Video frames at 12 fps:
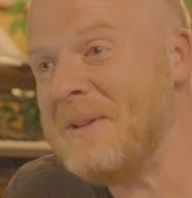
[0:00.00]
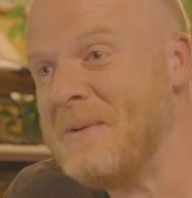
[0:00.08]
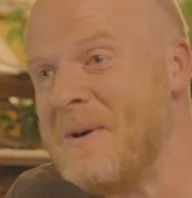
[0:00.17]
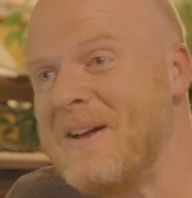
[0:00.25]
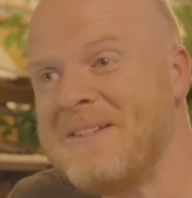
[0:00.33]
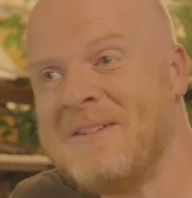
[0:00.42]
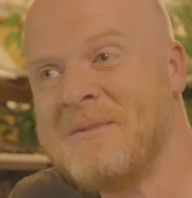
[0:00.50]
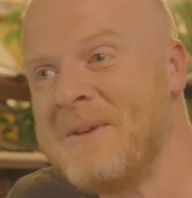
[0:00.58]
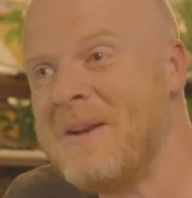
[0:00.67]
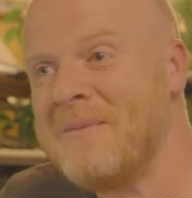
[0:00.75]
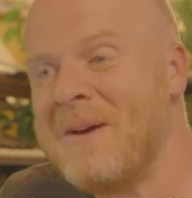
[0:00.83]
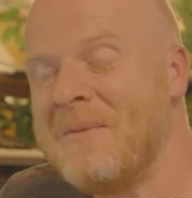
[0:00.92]
really yeah, want yeah. to, but
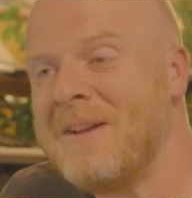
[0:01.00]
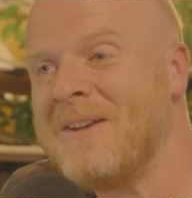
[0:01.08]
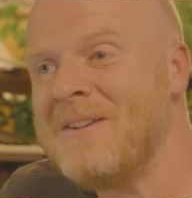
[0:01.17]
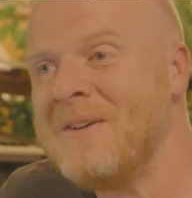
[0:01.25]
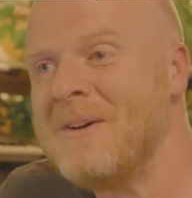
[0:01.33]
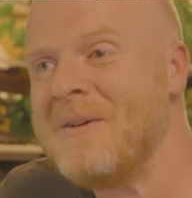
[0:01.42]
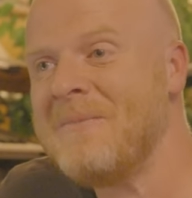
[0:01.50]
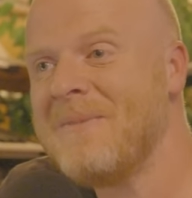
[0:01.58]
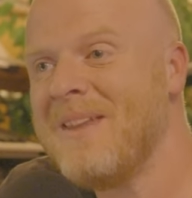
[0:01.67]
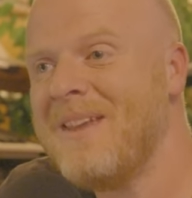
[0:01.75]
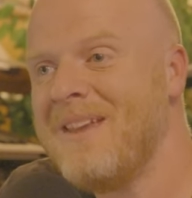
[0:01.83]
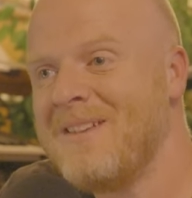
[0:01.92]
I'm, I'm going to do it.
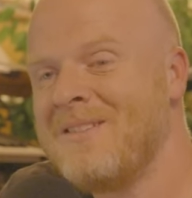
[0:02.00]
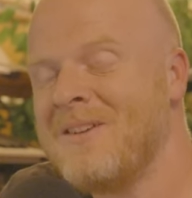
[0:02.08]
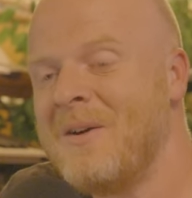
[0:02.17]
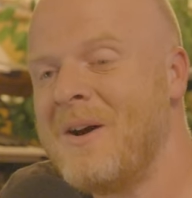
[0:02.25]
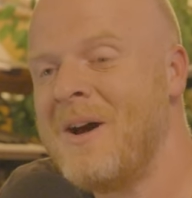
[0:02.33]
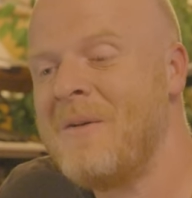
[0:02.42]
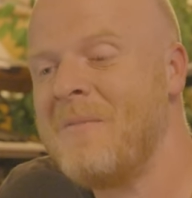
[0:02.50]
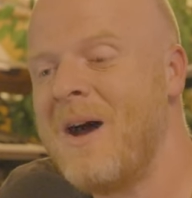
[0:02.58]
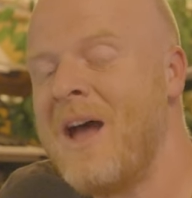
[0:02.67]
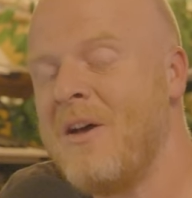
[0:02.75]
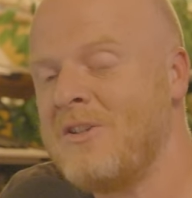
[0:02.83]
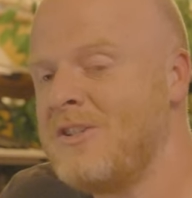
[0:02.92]
So um,
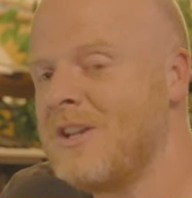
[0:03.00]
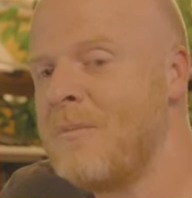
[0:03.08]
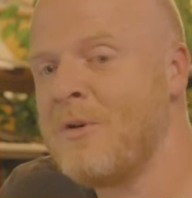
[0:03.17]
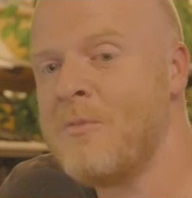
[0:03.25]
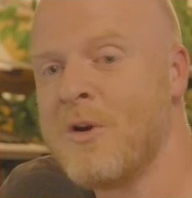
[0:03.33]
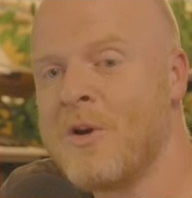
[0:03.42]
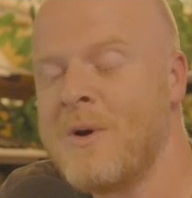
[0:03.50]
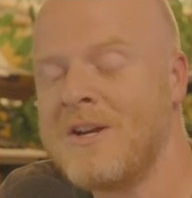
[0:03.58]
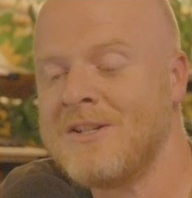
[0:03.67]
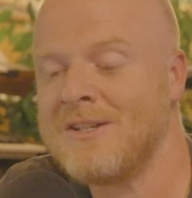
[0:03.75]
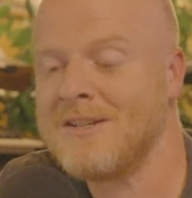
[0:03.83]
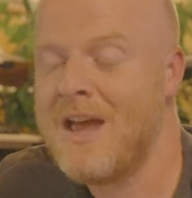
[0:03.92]
I, just a couple more
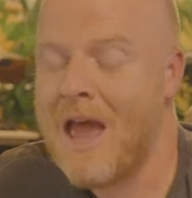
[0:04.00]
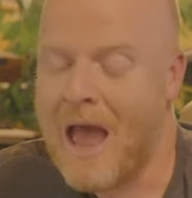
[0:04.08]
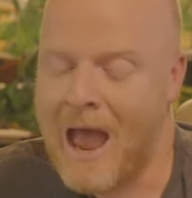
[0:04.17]
questions. Yeah, yeah.